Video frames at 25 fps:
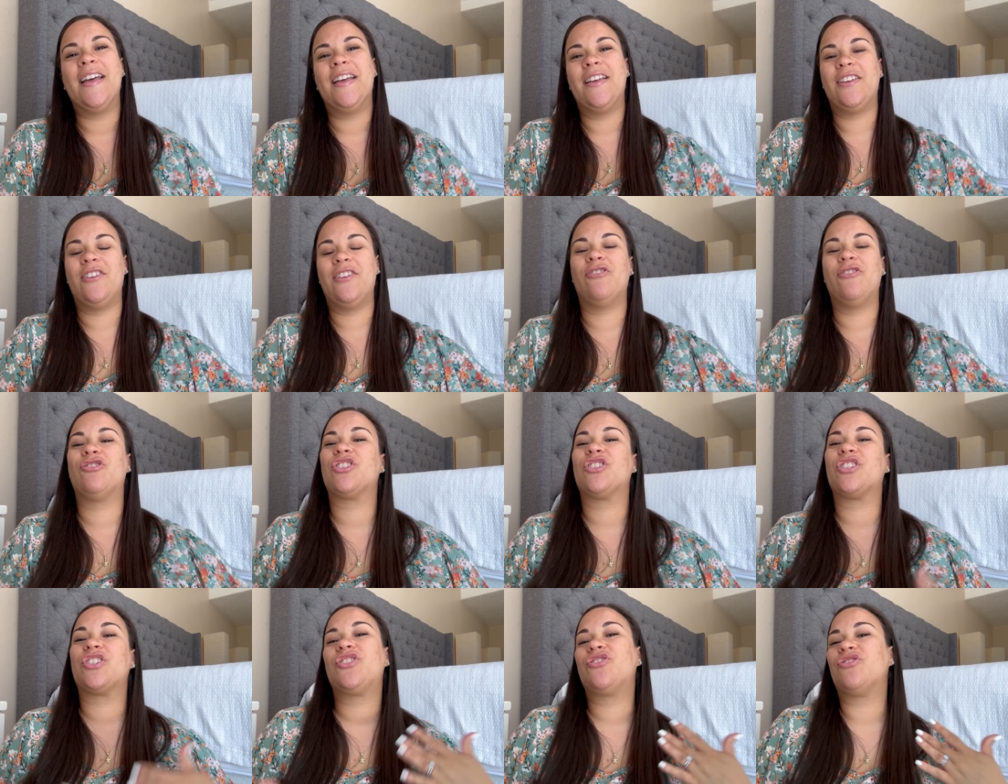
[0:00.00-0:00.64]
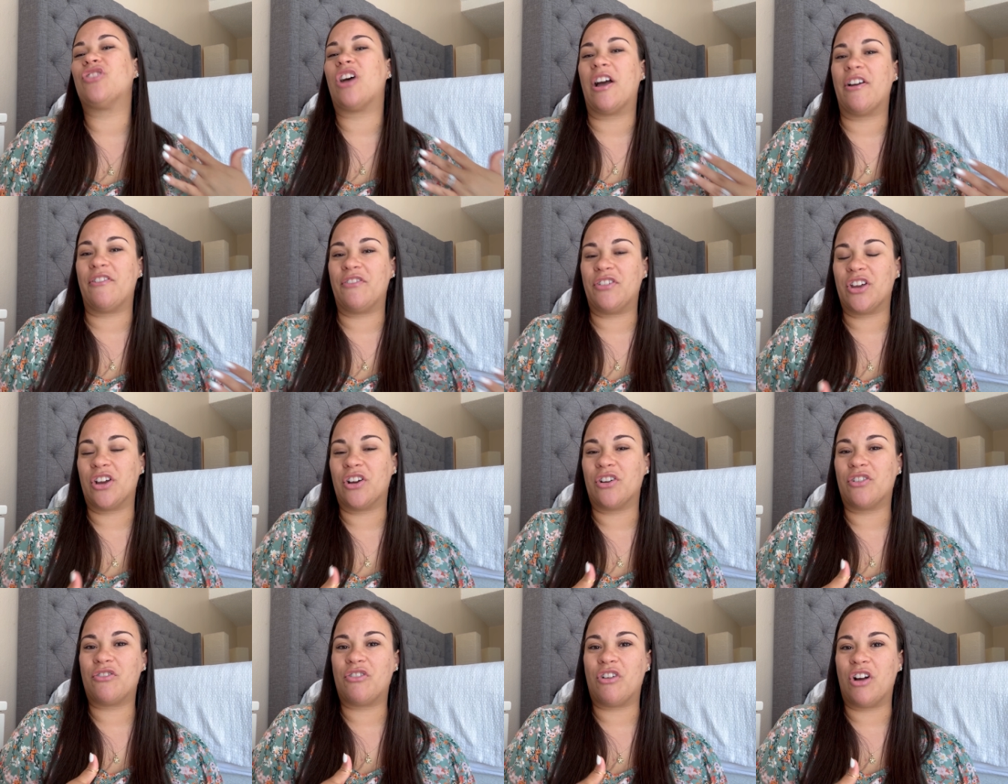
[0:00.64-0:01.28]
you're just
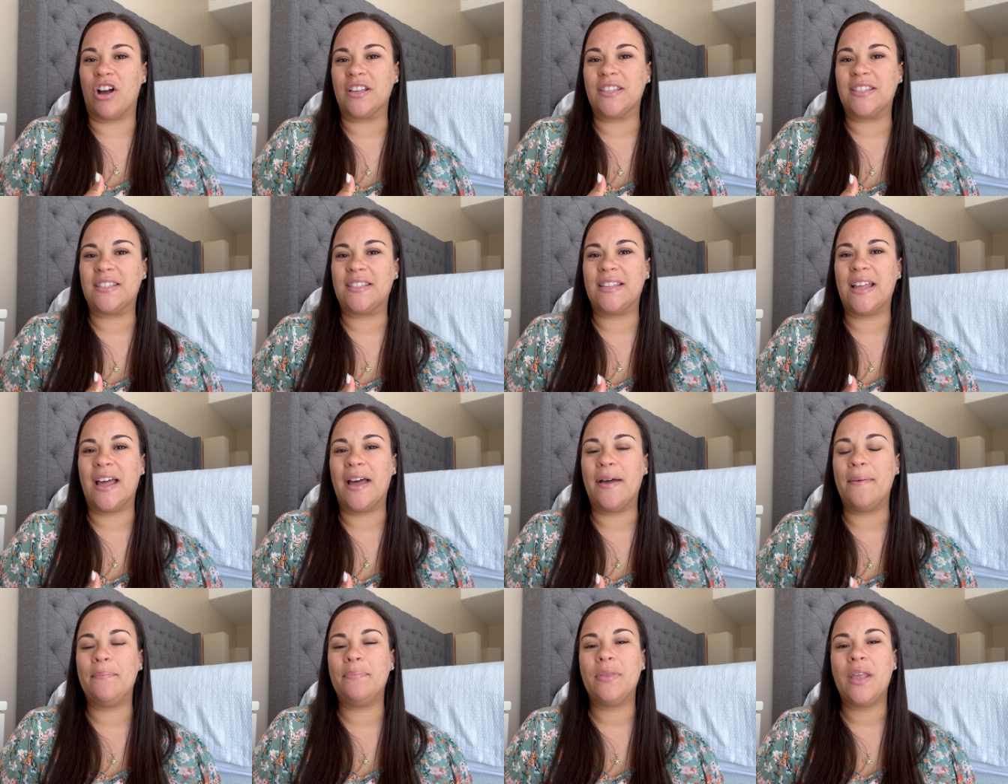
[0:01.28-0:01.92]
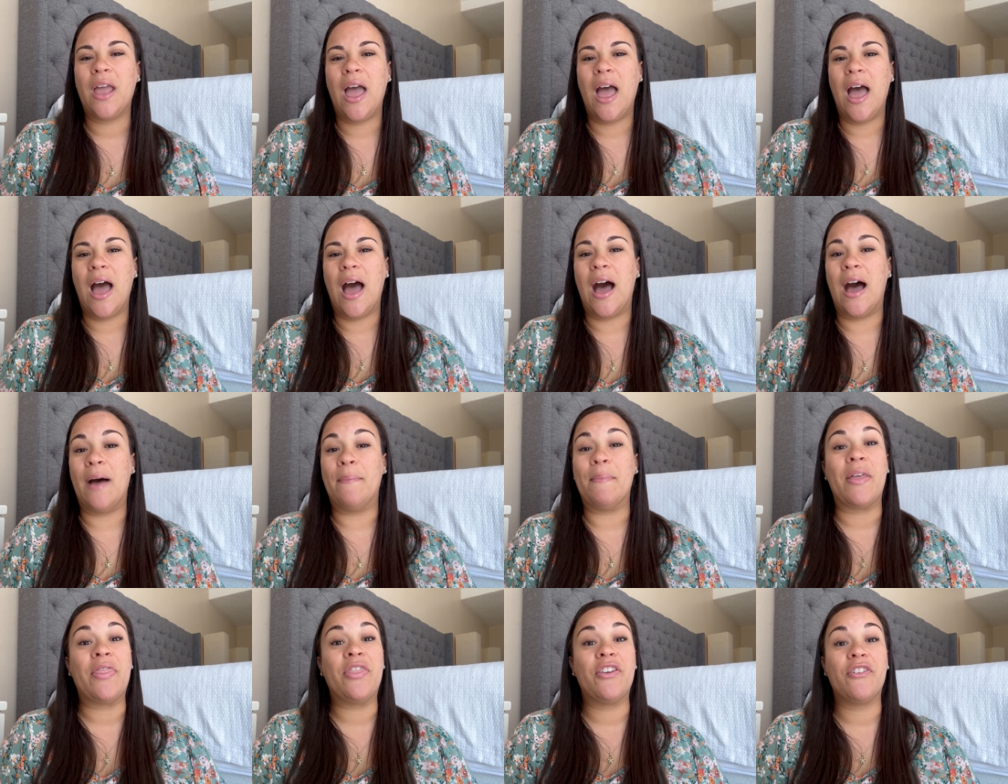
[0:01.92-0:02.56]
driving across them.
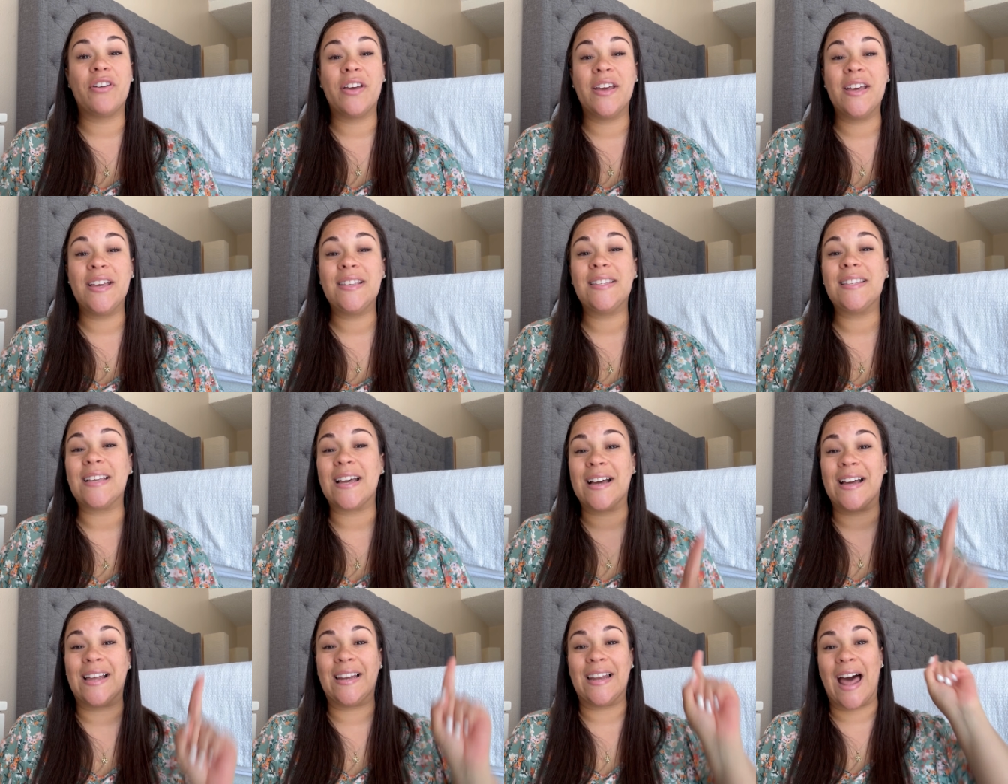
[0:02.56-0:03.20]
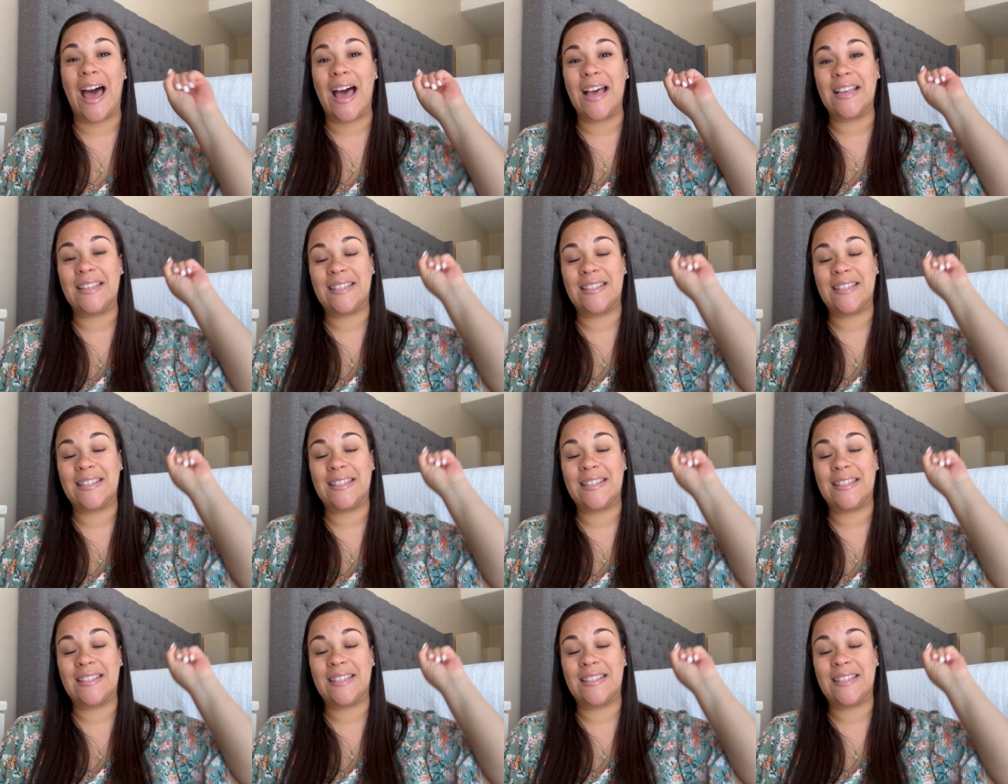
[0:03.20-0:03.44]
And there is a glass